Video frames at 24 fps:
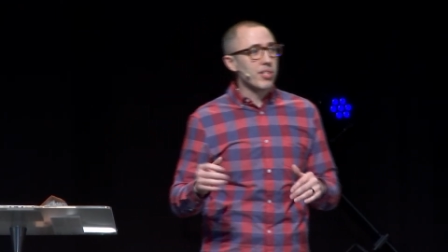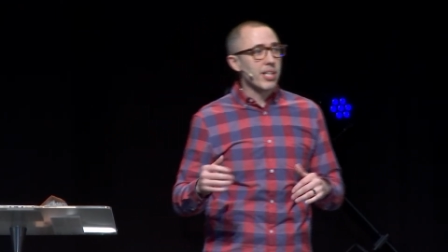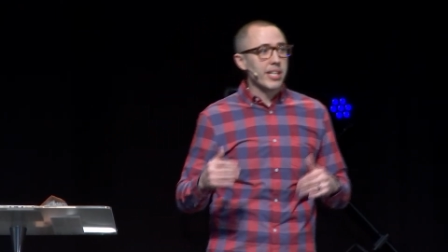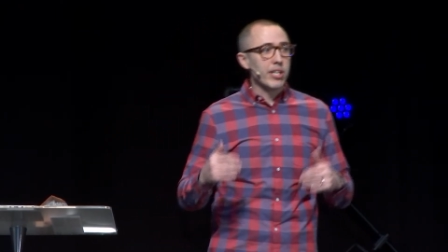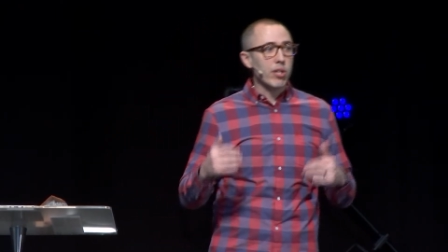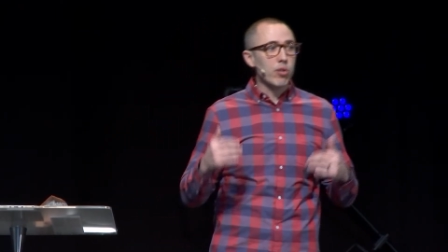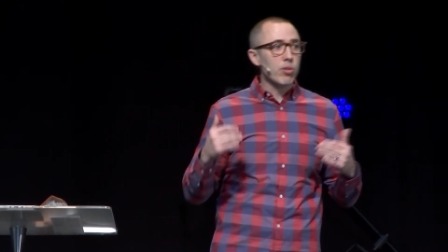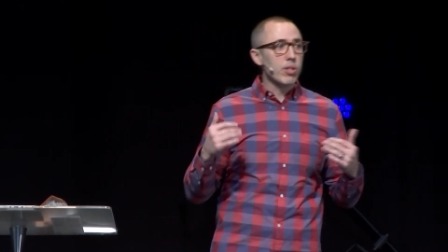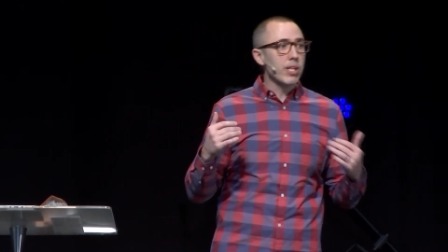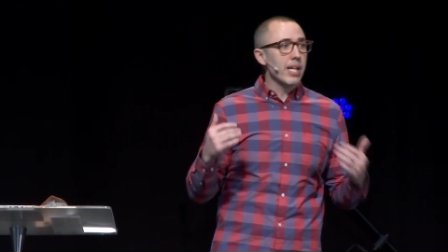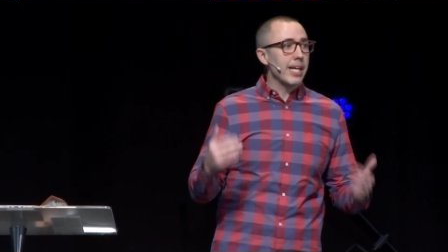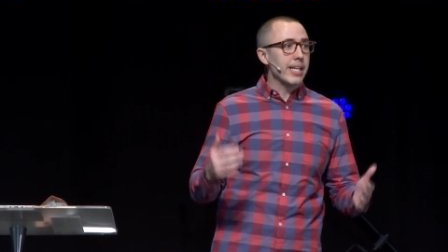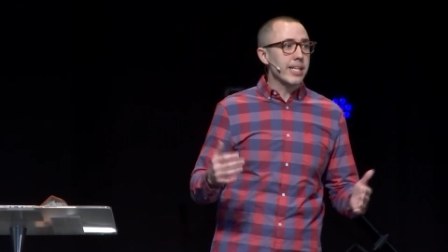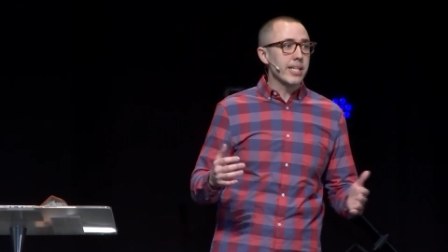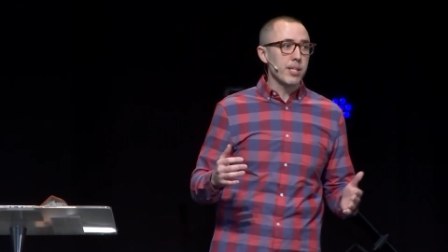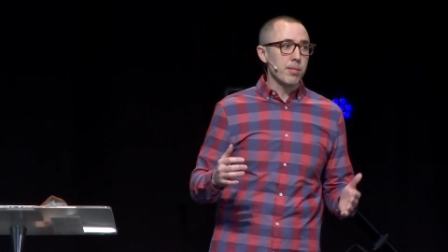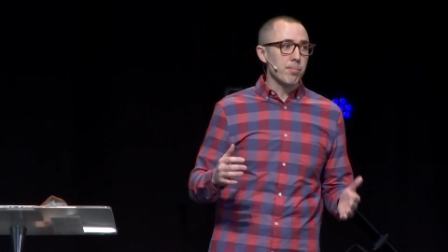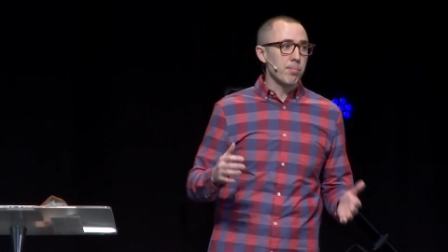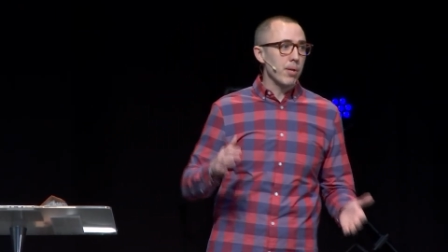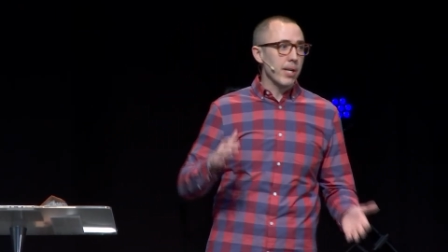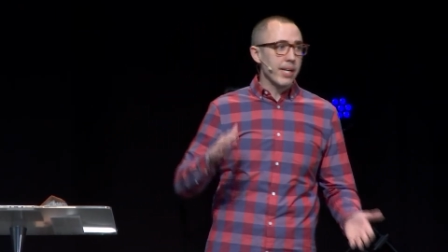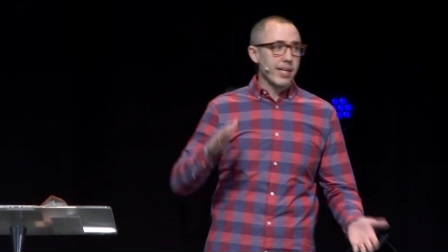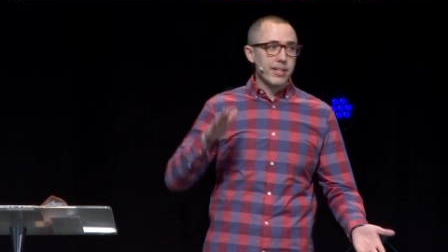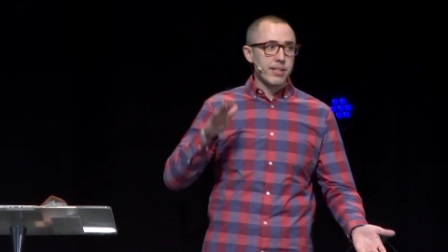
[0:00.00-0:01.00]
like your leg
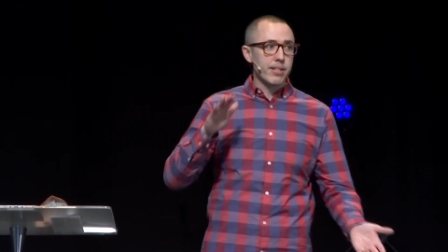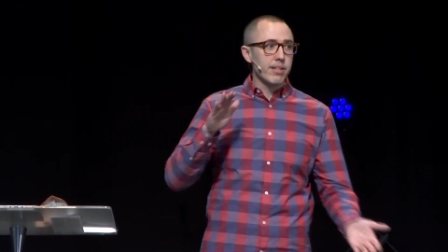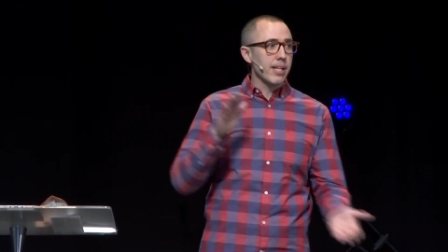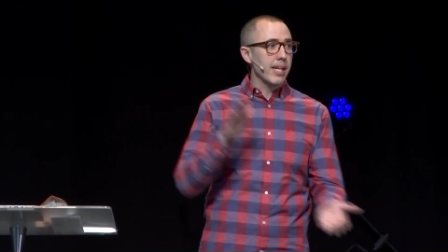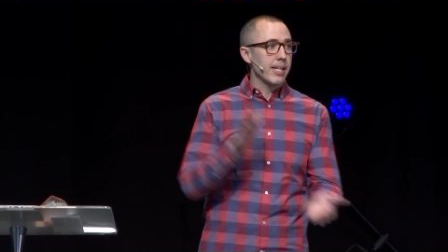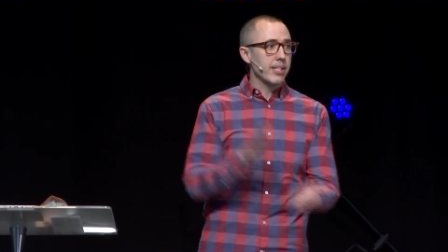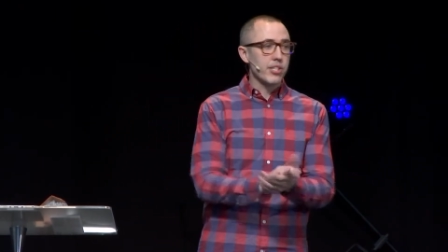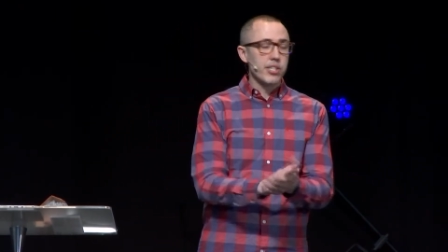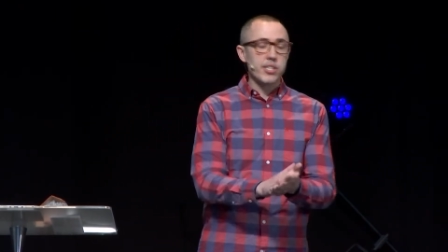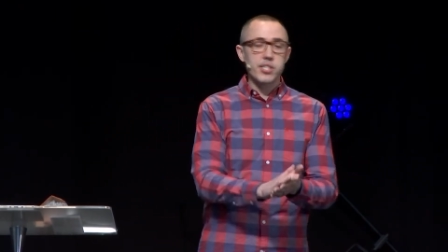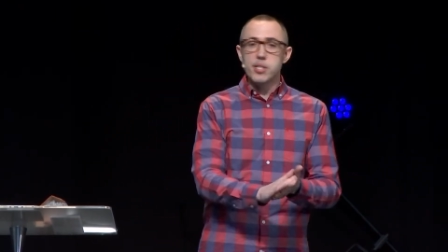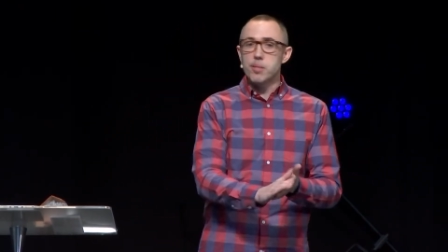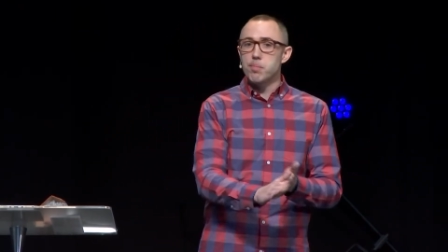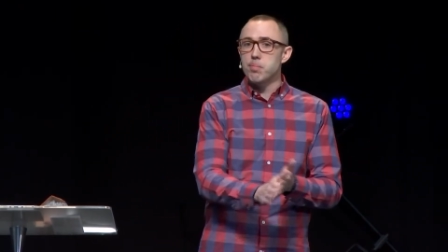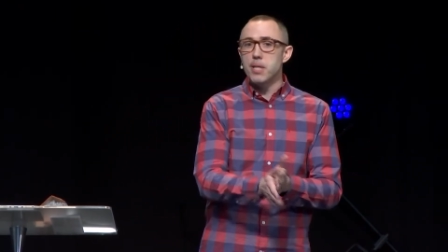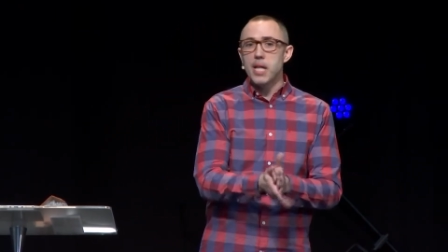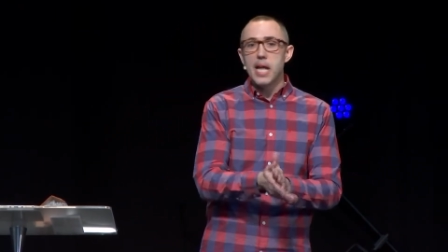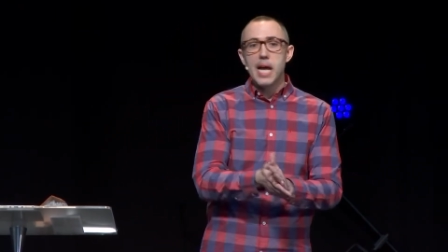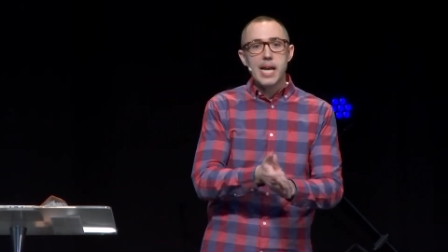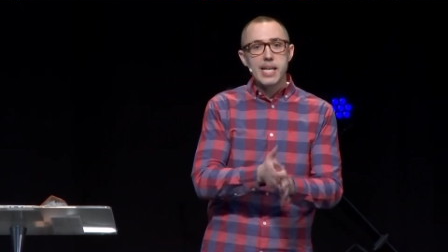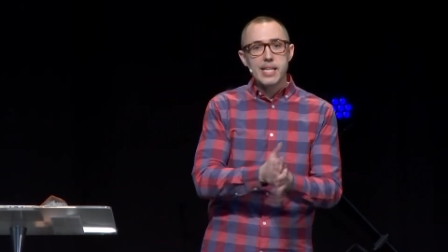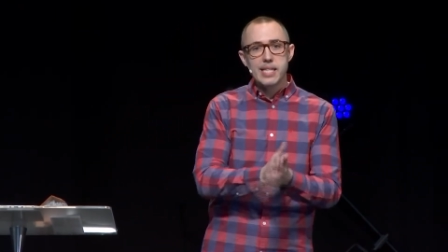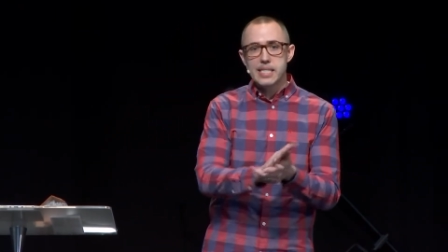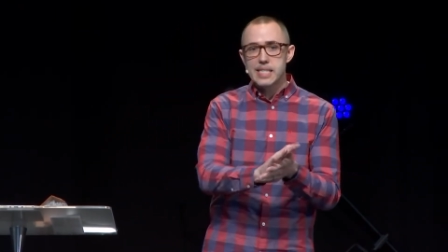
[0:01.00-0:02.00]
could break and they're like, just
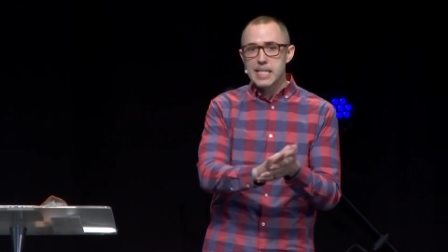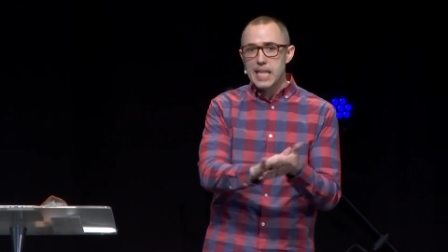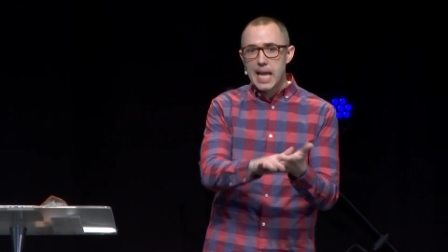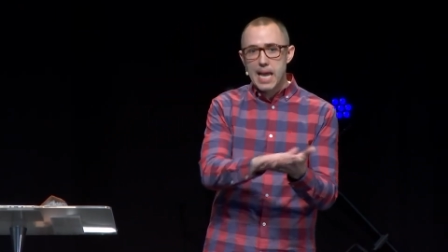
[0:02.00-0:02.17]
apply this